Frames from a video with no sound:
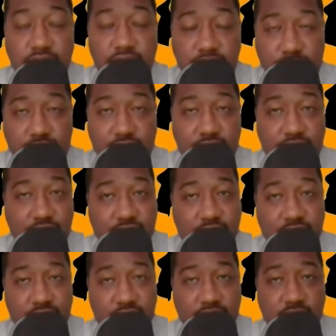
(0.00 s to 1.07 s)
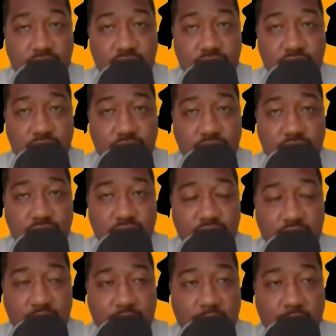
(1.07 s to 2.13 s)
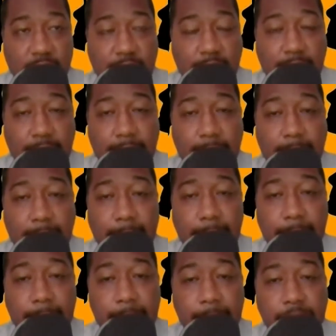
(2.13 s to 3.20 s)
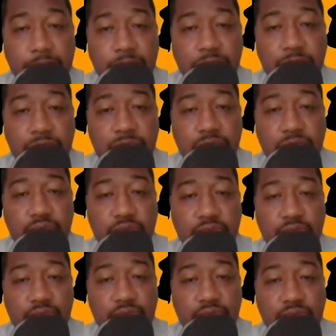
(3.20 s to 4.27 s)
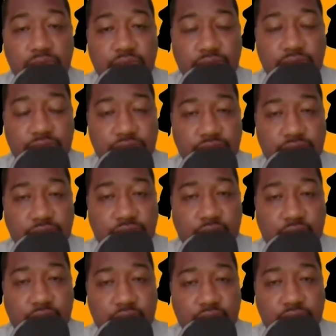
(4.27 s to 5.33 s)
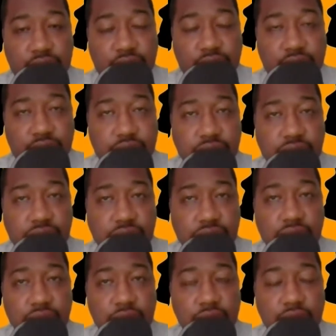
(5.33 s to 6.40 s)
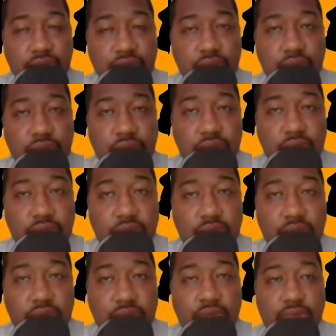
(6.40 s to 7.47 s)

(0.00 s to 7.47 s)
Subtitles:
The person shown says nothing.